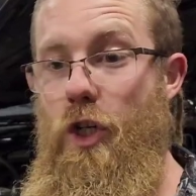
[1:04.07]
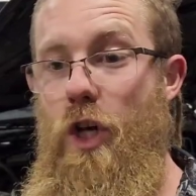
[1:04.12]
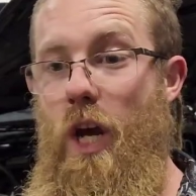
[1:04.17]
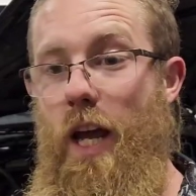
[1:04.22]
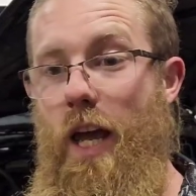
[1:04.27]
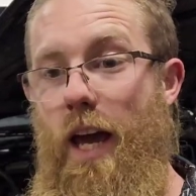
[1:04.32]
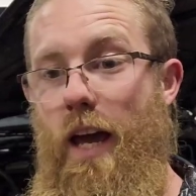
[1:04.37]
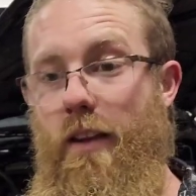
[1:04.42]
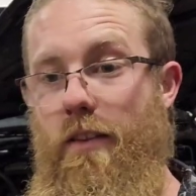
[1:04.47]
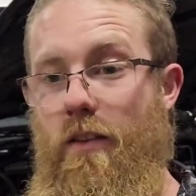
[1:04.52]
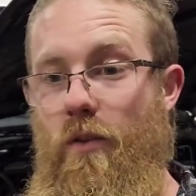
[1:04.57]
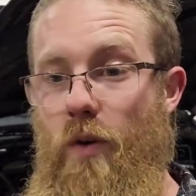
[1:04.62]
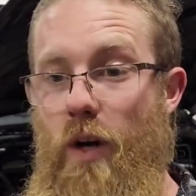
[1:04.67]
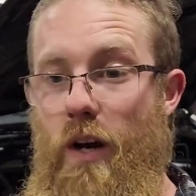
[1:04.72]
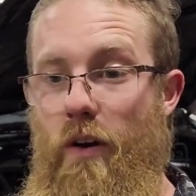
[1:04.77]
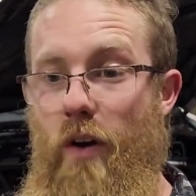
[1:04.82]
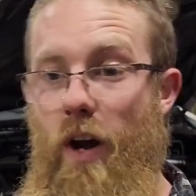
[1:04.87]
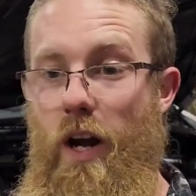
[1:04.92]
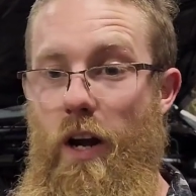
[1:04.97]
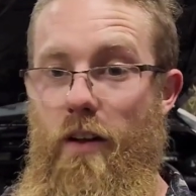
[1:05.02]
to check out the
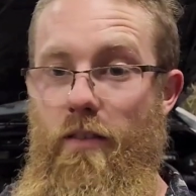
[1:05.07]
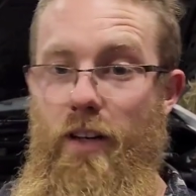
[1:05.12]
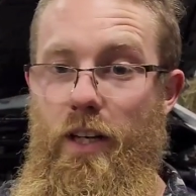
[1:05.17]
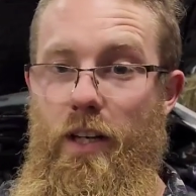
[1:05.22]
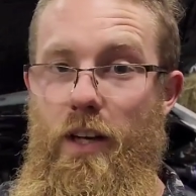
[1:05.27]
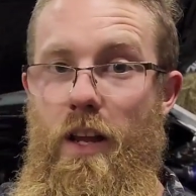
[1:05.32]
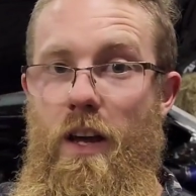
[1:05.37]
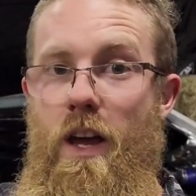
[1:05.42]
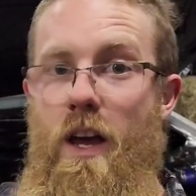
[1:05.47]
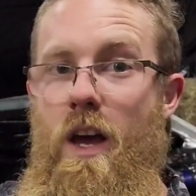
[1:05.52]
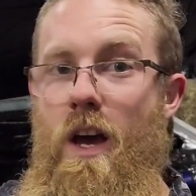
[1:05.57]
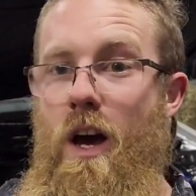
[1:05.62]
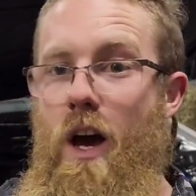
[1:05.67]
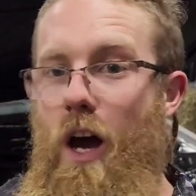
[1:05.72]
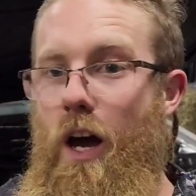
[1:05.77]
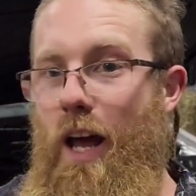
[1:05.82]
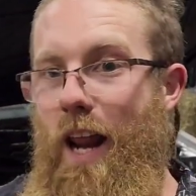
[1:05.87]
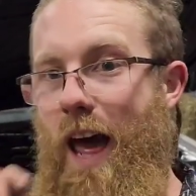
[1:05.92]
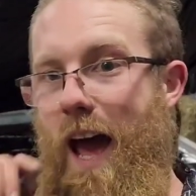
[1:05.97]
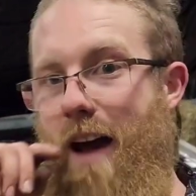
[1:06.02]
rear end of it.
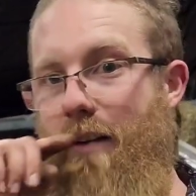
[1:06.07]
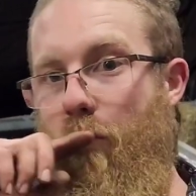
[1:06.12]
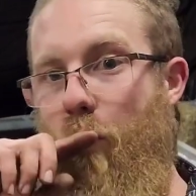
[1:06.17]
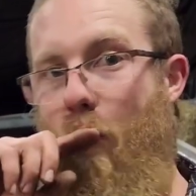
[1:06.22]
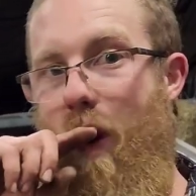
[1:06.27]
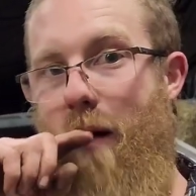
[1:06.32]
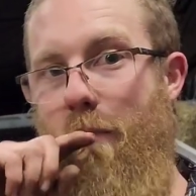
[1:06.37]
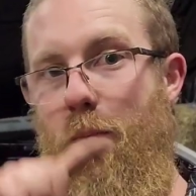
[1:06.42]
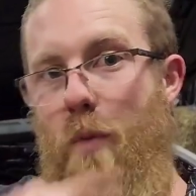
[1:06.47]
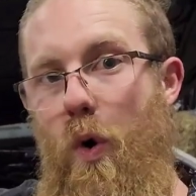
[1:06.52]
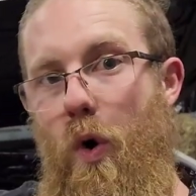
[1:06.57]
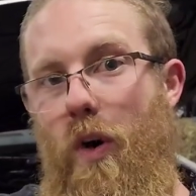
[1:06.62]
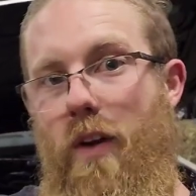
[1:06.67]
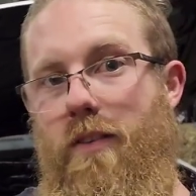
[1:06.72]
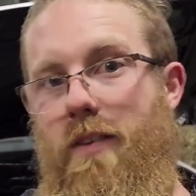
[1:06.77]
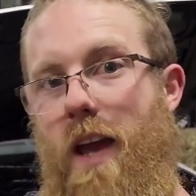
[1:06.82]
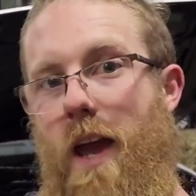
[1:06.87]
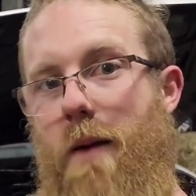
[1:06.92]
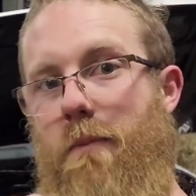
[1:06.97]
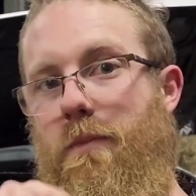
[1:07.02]
I'm going to have one more
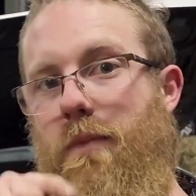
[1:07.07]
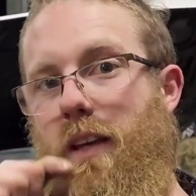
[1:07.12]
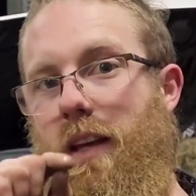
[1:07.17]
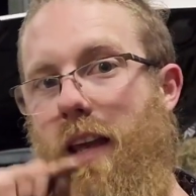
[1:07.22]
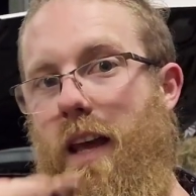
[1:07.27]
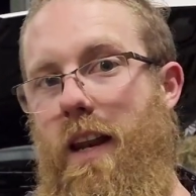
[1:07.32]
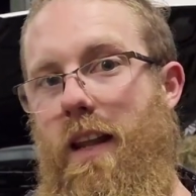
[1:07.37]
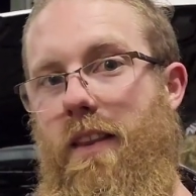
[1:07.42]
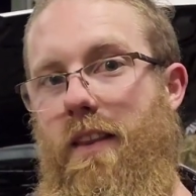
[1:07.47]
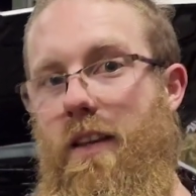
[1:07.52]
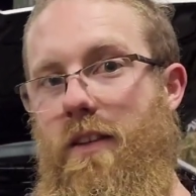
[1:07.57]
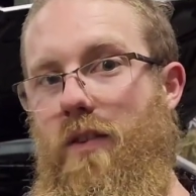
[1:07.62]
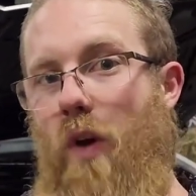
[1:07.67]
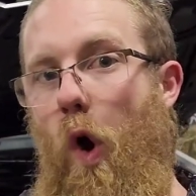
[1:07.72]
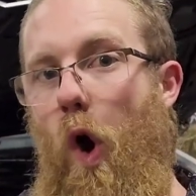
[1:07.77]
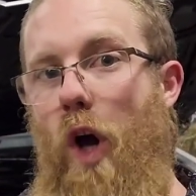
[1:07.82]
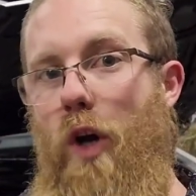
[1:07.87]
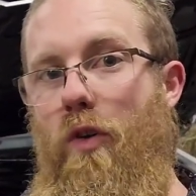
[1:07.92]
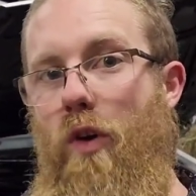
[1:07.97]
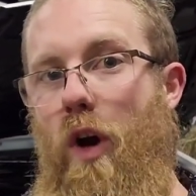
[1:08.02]
attempt at getting this
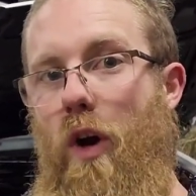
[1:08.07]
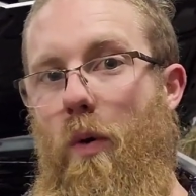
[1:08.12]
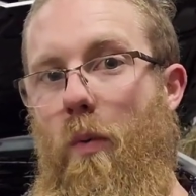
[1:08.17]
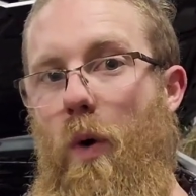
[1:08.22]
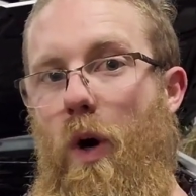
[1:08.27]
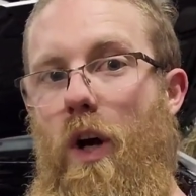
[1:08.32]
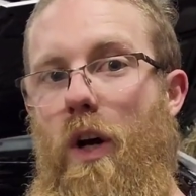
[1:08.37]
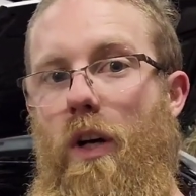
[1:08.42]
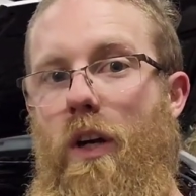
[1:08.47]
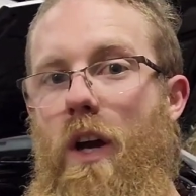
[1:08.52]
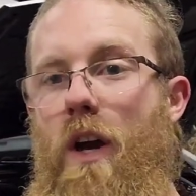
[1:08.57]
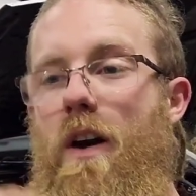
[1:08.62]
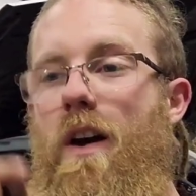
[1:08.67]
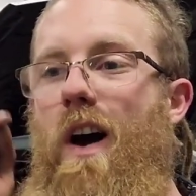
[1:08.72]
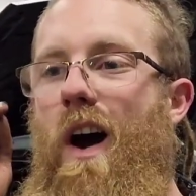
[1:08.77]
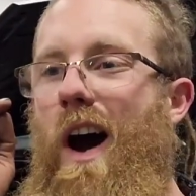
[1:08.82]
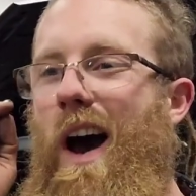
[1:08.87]
hydro to work.